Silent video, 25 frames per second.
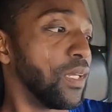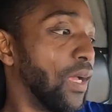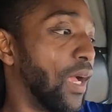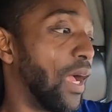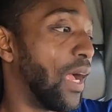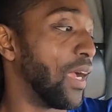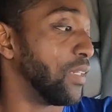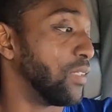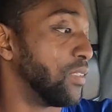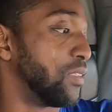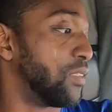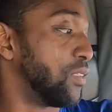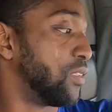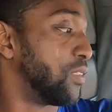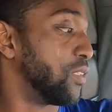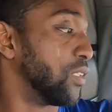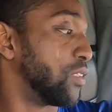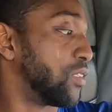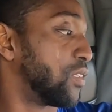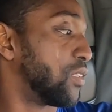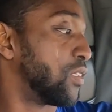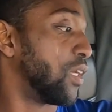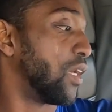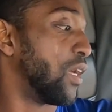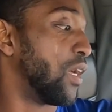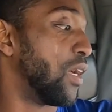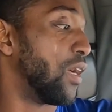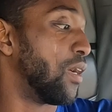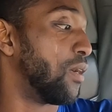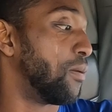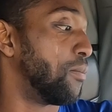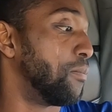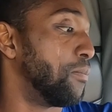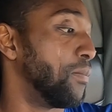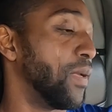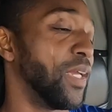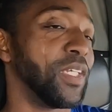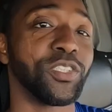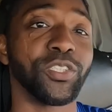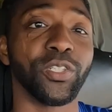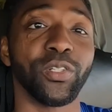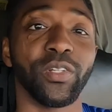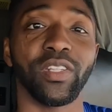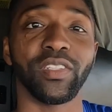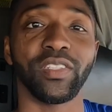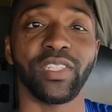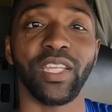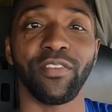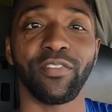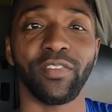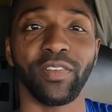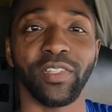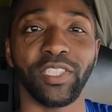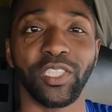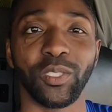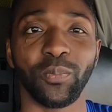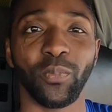I just made sure to definitely